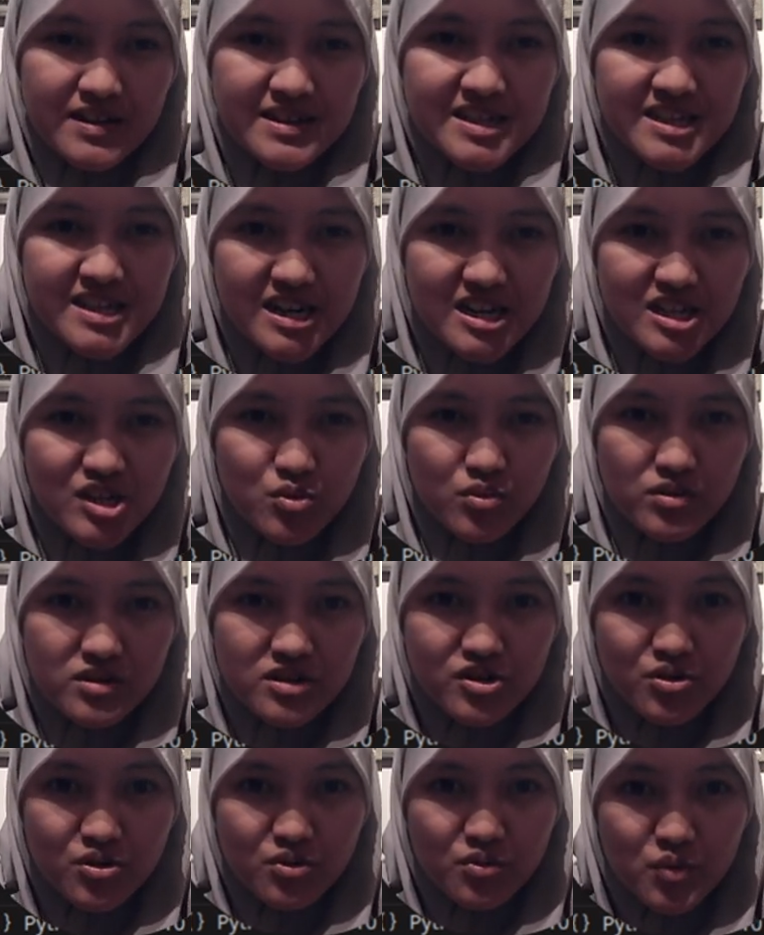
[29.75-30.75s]
Starts
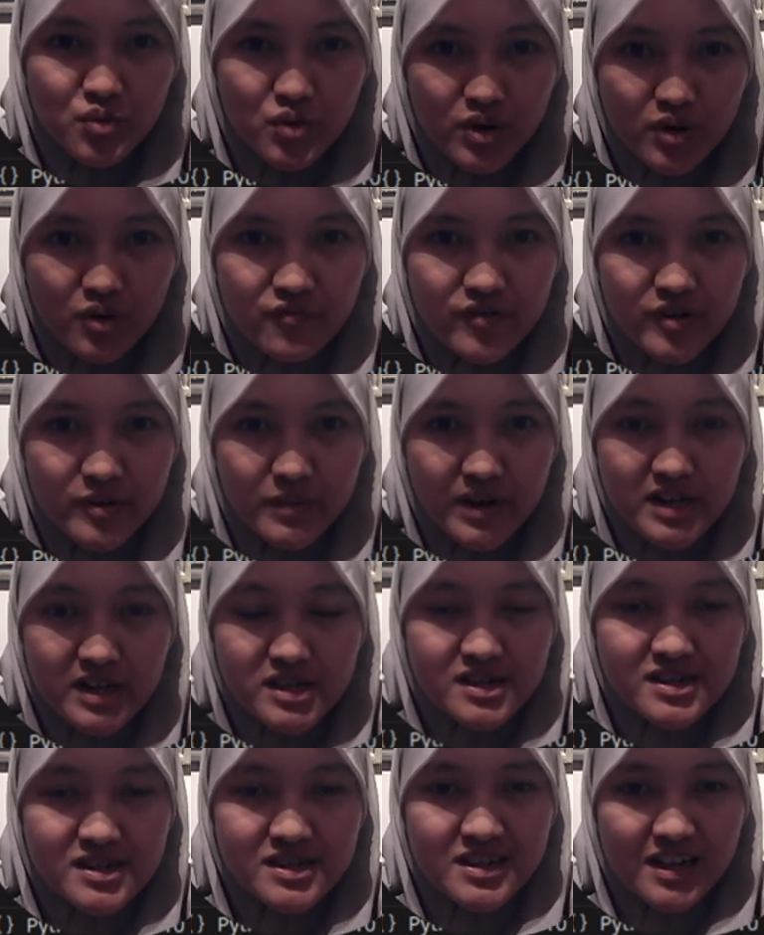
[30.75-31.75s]
with your work from
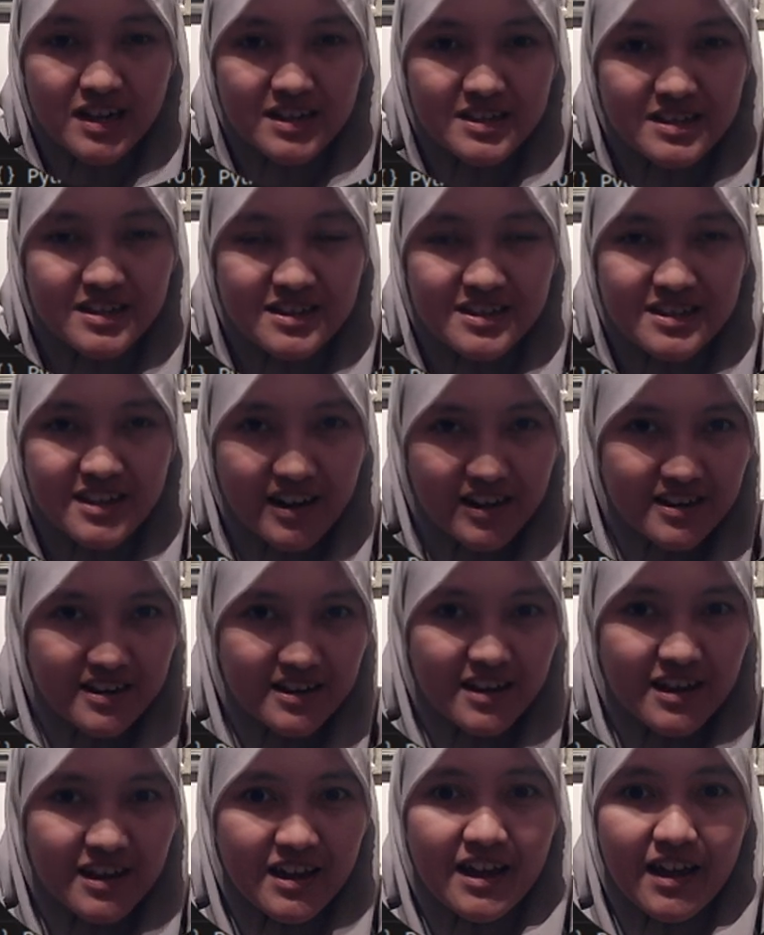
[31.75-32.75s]
exercise
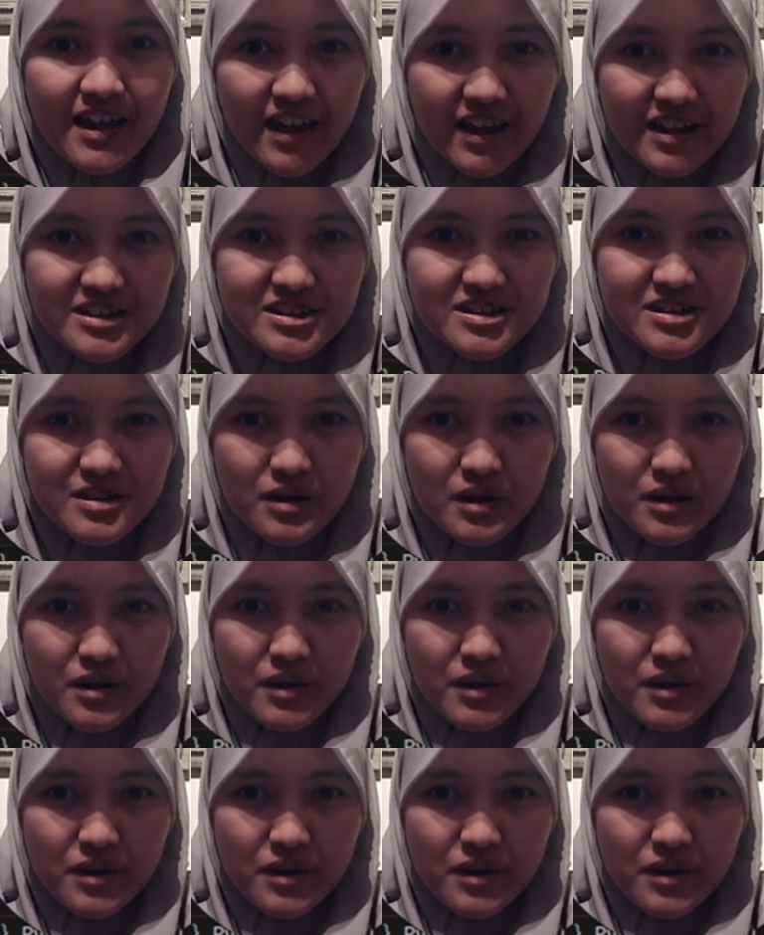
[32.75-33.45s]
9H,